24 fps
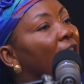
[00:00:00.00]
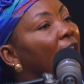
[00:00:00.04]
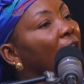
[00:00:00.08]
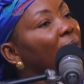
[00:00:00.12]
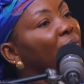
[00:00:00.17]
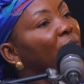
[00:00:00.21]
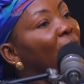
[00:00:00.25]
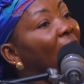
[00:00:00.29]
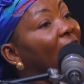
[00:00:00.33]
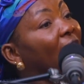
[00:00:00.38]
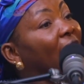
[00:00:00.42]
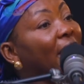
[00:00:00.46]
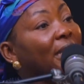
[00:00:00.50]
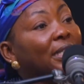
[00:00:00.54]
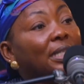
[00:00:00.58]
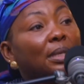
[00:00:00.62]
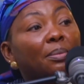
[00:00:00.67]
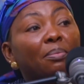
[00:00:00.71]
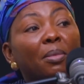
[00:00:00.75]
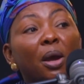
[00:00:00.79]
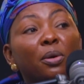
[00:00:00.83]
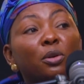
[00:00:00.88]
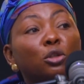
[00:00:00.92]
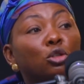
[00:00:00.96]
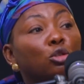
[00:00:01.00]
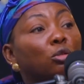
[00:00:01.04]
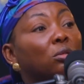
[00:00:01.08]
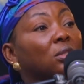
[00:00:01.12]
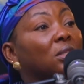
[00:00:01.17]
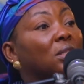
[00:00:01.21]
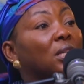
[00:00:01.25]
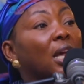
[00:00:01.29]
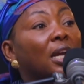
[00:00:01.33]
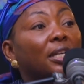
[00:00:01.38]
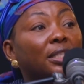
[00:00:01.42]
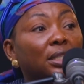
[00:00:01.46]
If you are getting married to
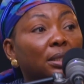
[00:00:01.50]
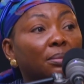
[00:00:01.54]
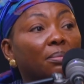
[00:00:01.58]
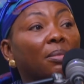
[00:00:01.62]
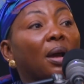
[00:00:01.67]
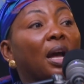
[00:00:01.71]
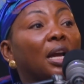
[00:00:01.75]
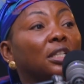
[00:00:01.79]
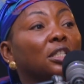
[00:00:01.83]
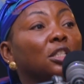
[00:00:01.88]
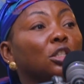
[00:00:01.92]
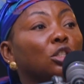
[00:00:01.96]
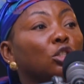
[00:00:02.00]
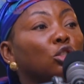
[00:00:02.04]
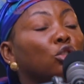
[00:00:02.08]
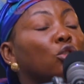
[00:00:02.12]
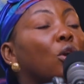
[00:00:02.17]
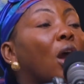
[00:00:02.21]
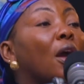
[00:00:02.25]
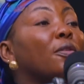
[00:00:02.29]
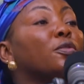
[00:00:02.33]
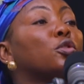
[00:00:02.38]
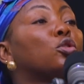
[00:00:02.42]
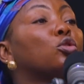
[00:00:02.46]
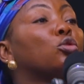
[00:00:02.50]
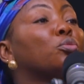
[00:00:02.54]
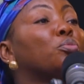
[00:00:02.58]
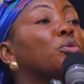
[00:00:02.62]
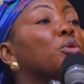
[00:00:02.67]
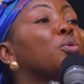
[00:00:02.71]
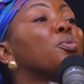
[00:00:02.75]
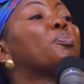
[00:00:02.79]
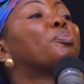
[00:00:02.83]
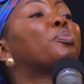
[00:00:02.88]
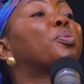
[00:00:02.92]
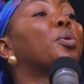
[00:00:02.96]
such man, you have to
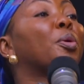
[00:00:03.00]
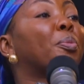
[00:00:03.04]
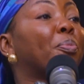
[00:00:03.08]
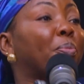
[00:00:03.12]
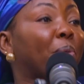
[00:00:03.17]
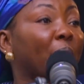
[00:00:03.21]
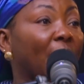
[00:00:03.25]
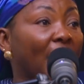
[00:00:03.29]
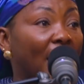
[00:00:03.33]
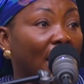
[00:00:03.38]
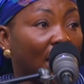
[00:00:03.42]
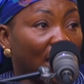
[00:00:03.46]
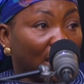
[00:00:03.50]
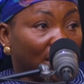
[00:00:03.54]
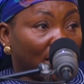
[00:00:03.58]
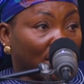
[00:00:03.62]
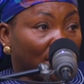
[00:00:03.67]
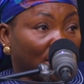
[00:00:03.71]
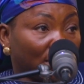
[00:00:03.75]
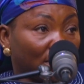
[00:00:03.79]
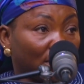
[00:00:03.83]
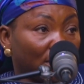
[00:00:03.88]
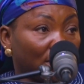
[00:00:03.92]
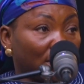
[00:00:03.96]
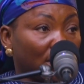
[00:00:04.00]
be prepared.